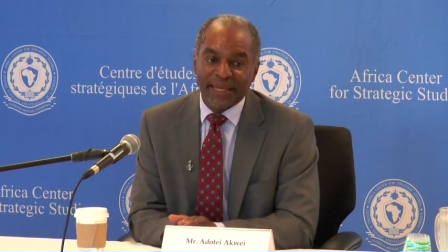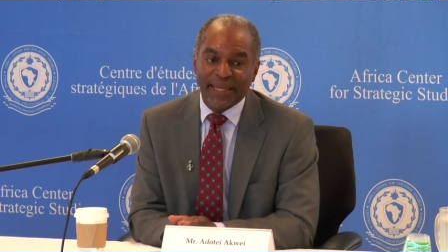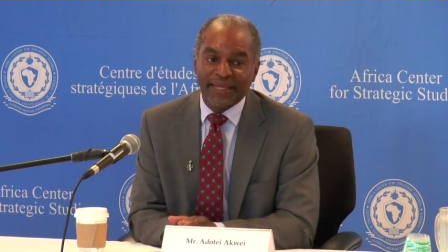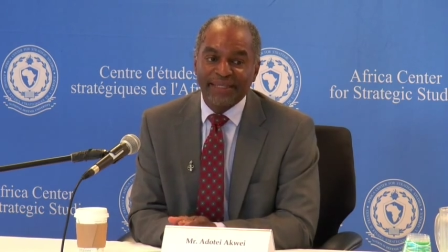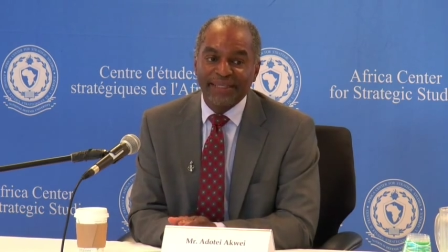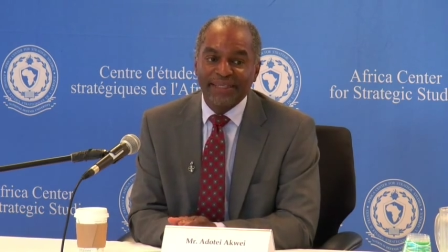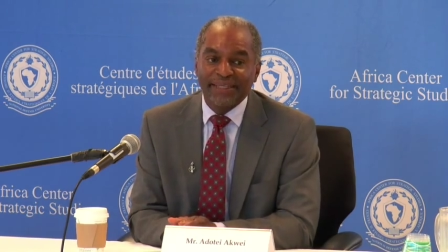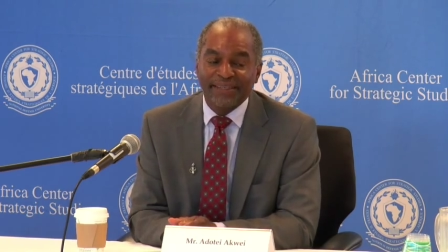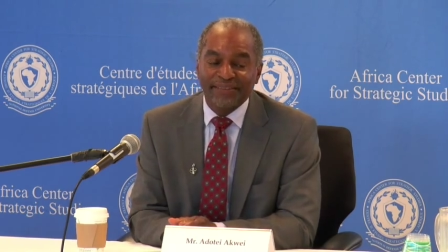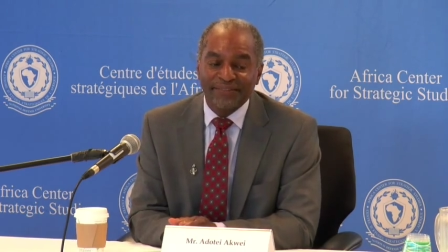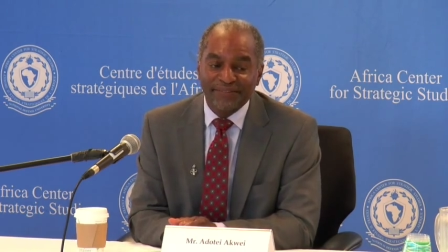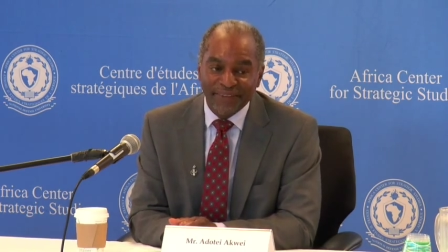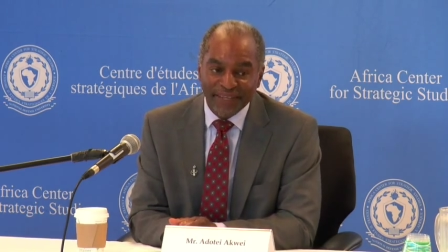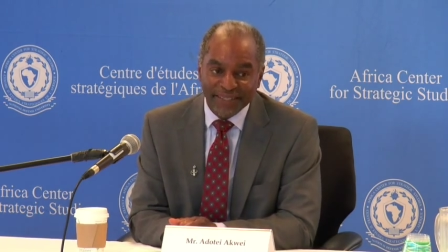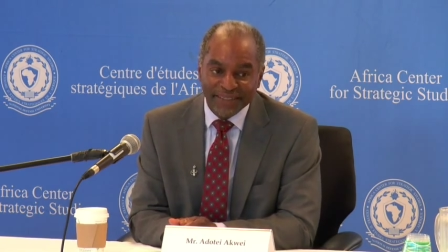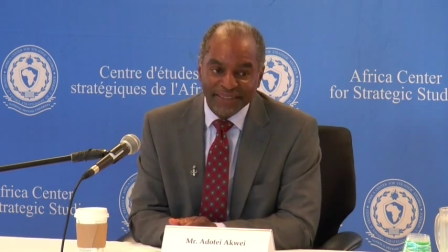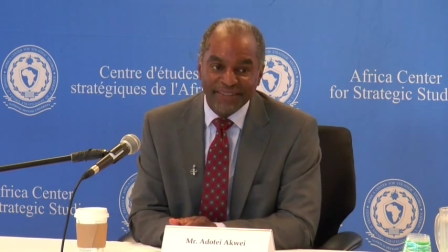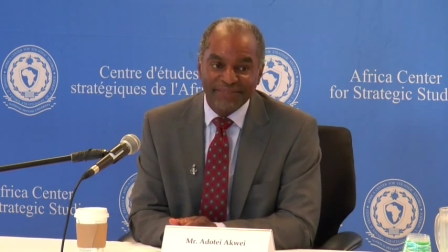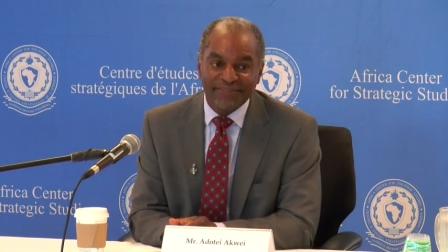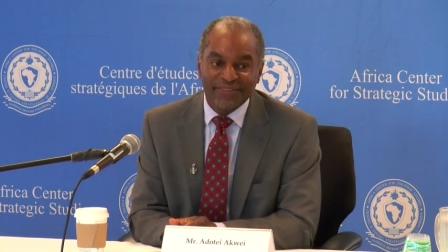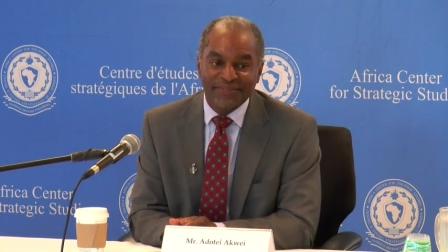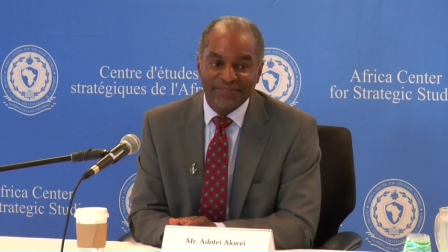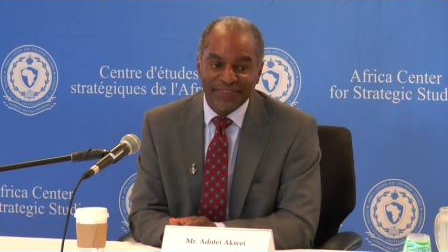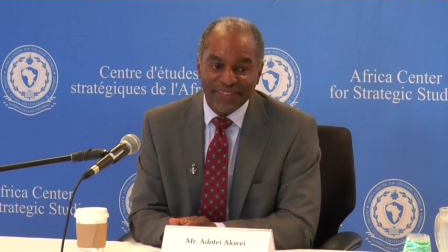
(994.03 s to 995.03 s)
any
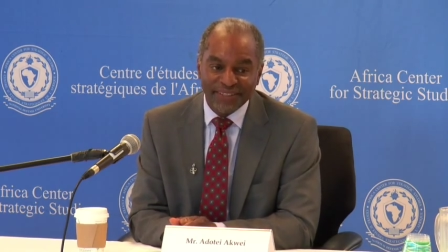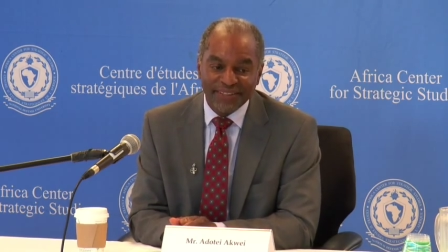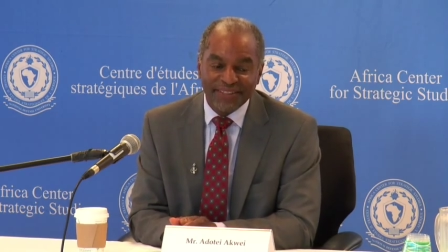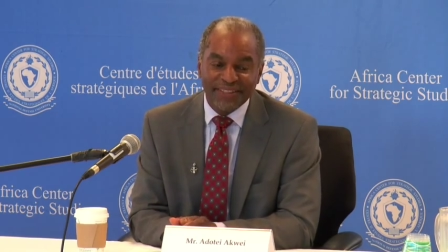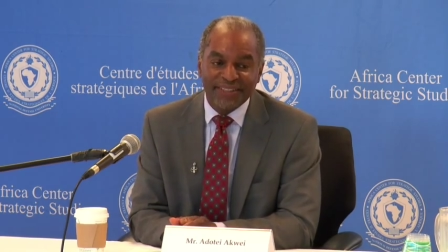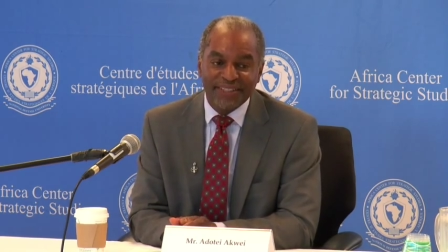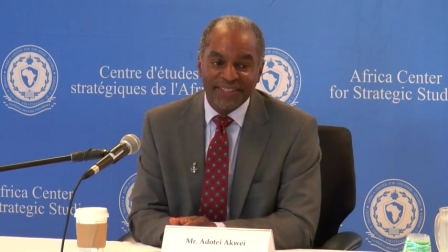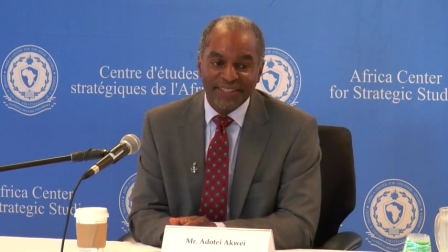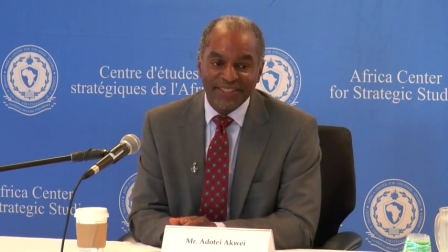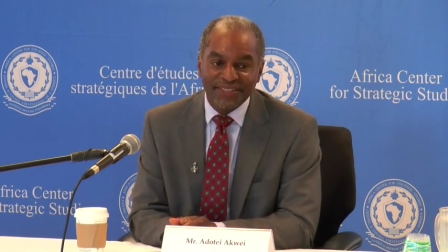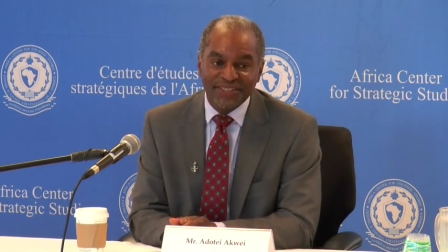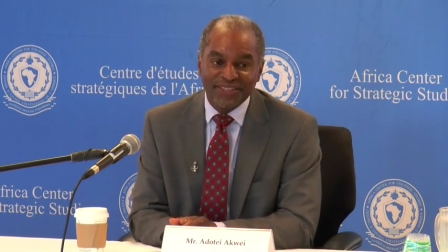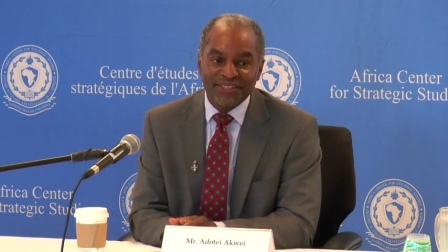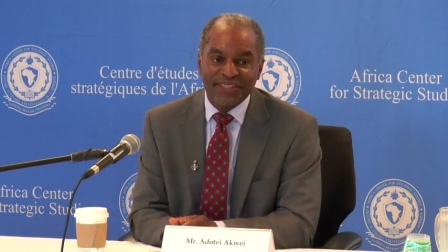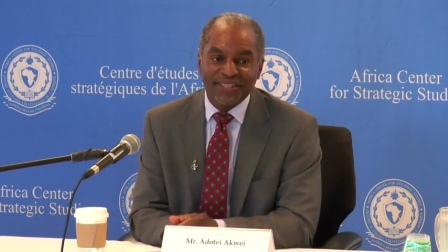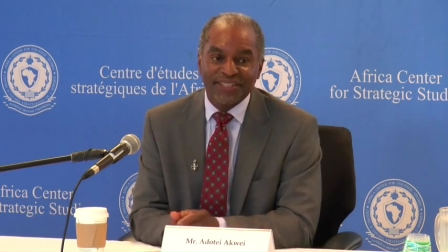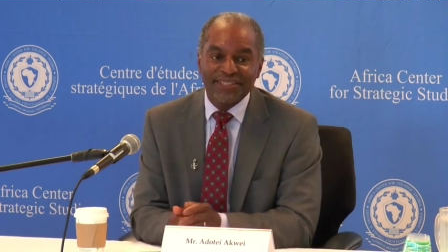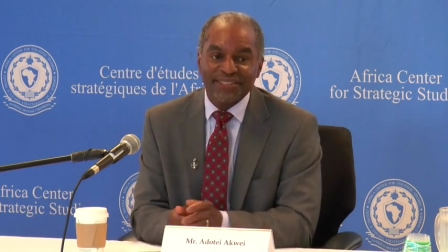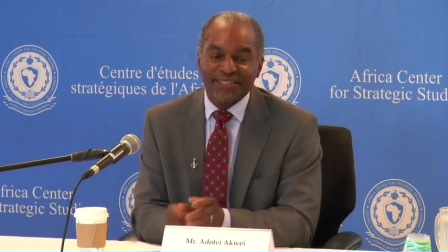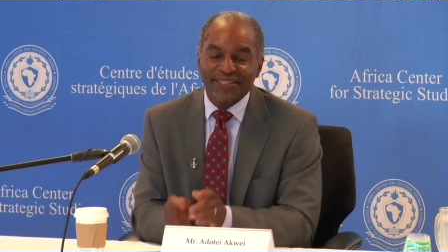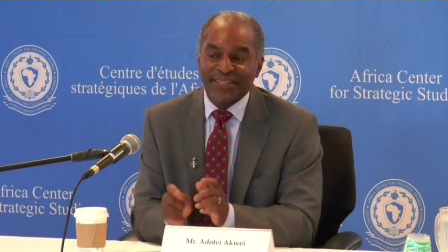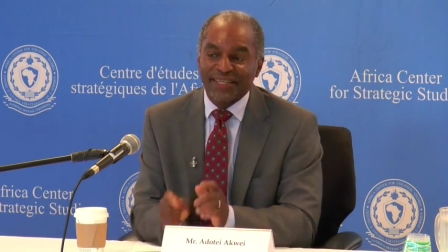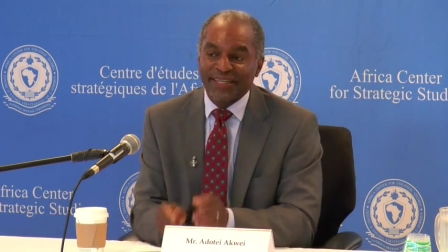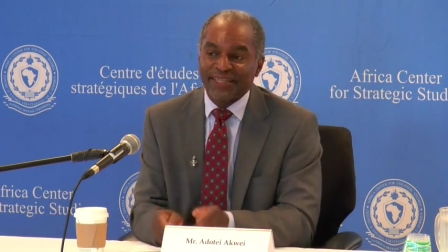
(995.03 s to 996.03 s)
effective investigation
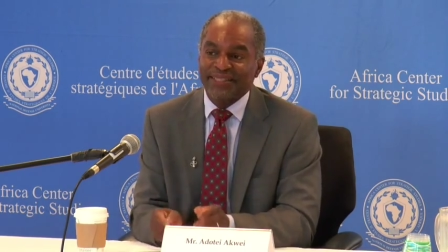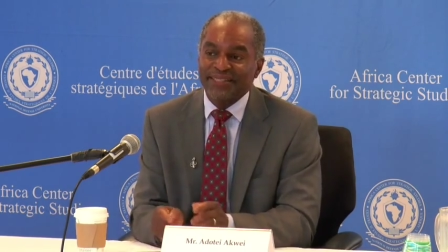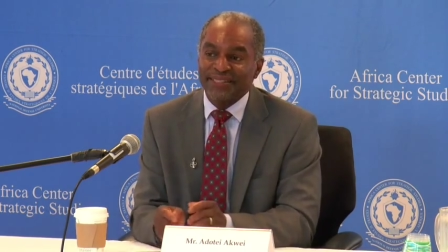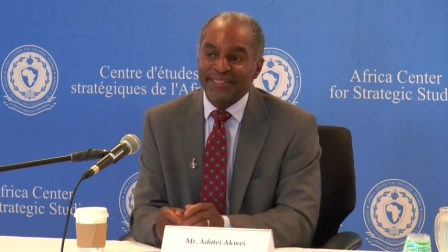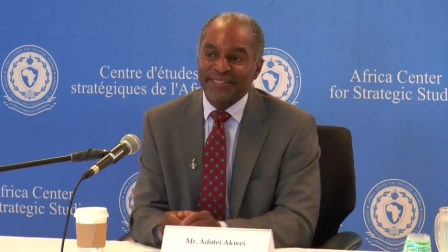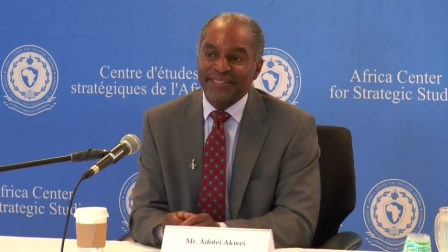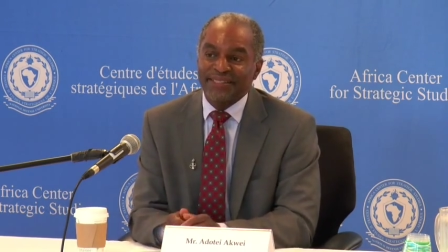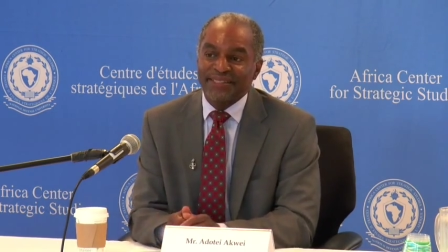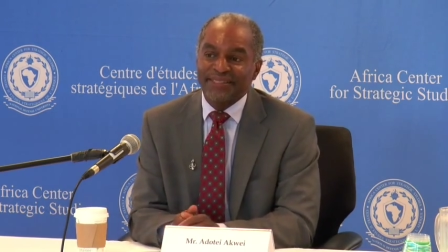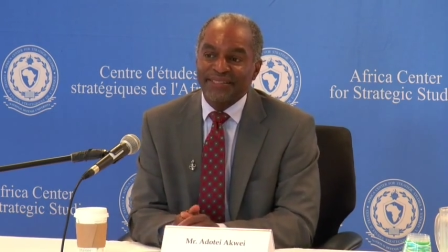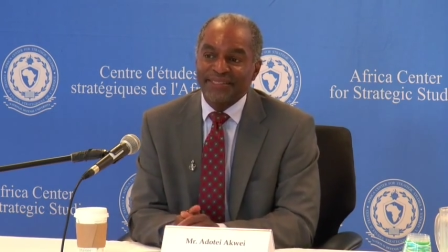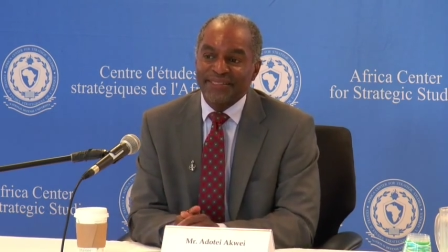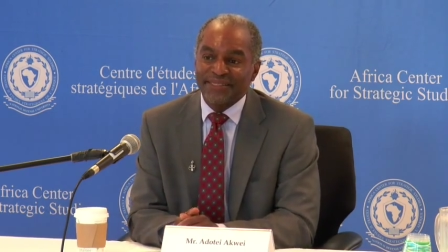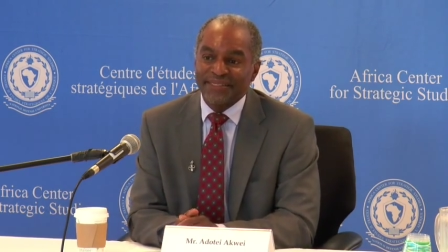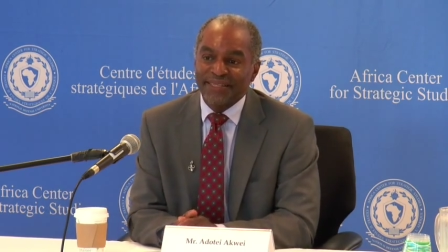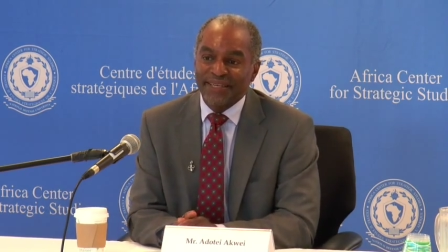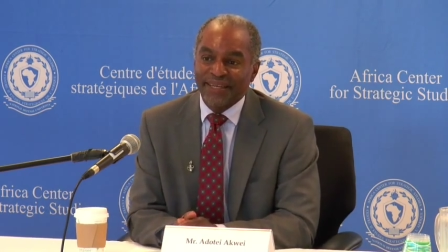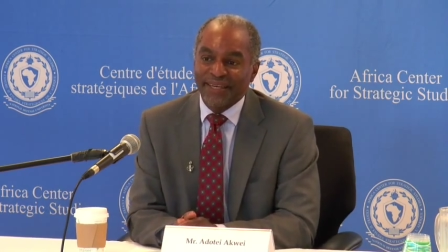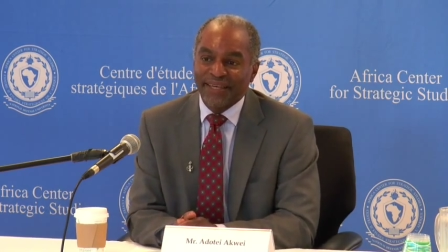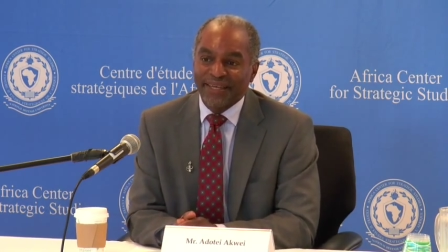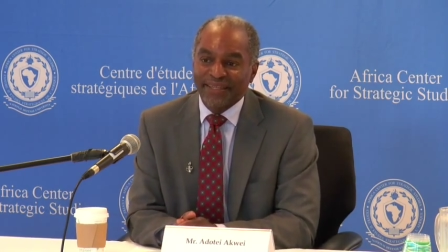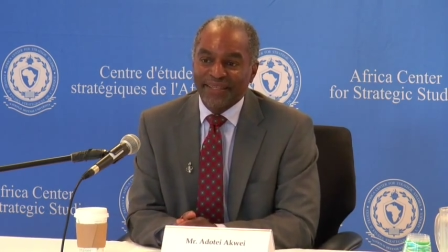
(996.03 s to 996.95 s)
into incidents